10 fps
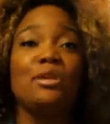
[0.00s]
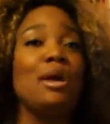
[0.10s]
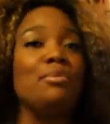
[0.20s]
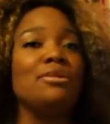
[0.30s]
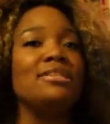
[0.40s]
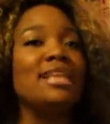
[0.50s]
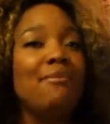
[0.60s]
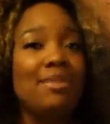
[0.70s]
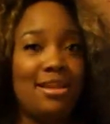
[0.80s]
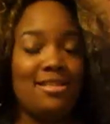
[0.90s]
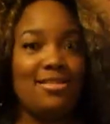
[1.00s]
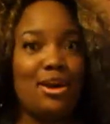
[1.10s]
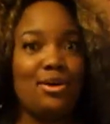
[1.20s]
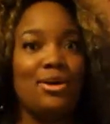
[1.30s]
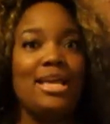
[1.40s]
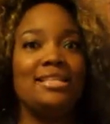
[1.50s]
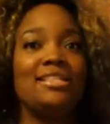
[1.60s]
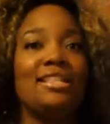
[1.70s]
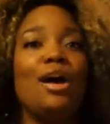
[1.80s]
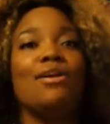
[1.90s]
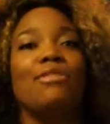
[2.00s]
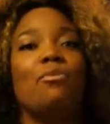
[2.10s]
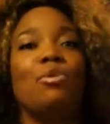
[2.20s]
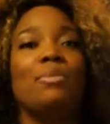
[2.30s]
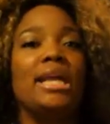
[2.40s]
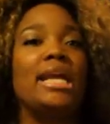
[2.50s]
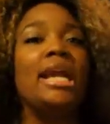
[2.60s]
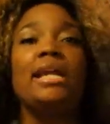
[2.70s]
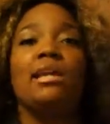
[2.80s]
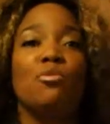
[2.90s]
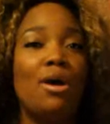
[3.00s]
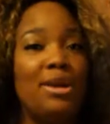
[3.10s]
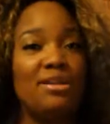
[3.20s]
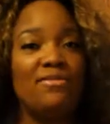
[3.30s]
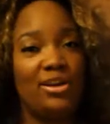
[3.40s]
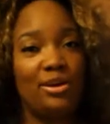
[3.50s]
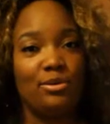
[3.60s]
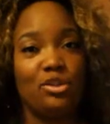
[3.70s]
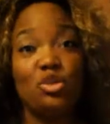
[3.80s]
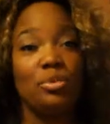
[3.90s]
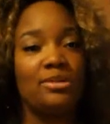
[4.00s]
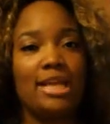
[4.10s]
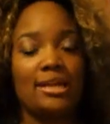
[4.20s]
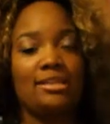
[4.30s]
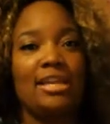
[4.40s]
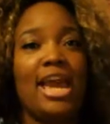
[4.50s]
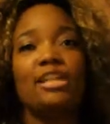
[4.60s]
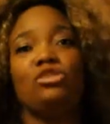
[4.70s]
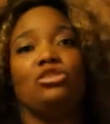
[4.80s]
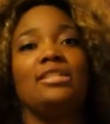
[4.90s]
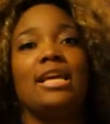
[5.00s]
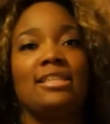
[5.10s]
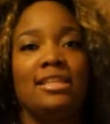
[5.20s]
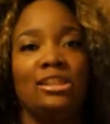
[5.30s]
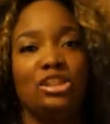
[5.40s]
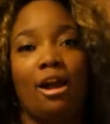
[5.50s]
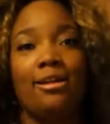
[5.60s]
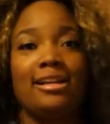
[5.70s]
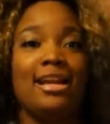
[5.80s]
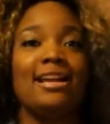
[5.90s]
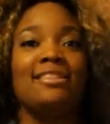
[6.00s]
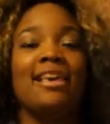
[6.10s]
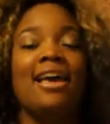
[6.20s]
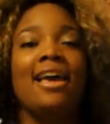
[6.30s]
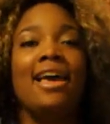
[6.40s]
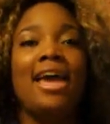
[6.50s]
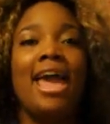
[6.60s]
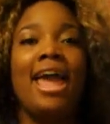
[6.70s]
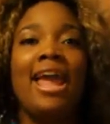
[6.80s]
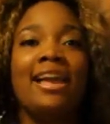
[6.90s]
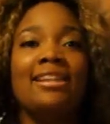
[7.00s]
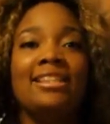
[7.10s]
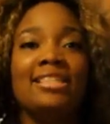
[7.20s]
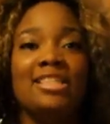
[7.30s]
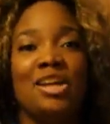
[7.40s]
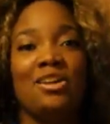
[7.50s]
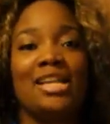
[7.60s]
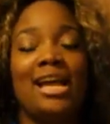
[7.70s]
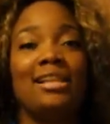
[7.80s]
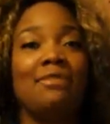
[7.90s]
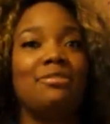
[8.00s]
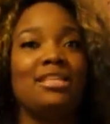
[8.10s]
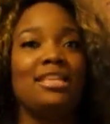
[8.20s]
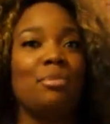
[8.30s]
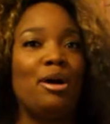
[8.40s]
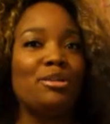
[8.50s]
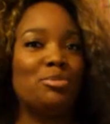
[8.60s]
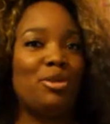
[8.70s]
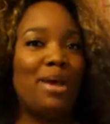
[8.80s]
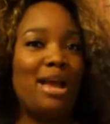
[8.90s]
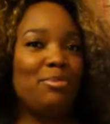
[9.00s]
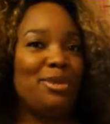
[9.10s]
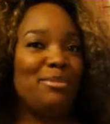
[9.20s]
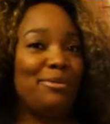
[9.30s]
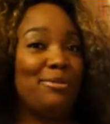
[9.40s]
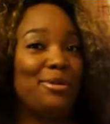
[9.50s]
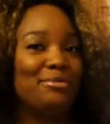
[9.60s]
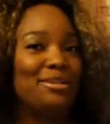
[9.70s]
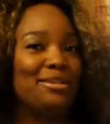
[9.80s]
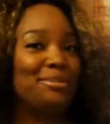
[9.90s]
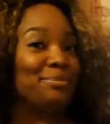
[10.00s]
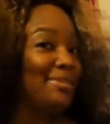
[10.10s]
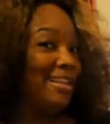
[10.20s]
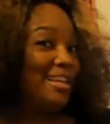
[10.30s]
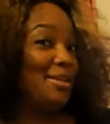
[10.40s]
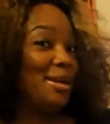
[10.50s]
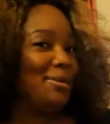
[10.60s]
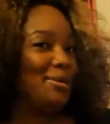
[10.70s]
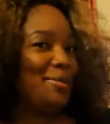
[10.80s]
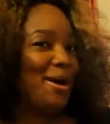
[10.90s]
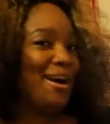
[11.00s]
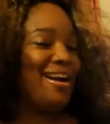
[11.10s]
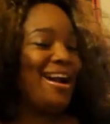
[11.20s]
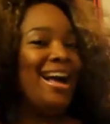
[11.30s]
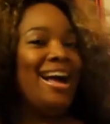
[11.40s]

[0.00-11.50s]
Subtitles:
Number 7 though is a song that will make any woman feel super sexy, extra sexy than she already does. And it's a song that I'd love to see the Baltimore Bad Boys perform to. You know who you are.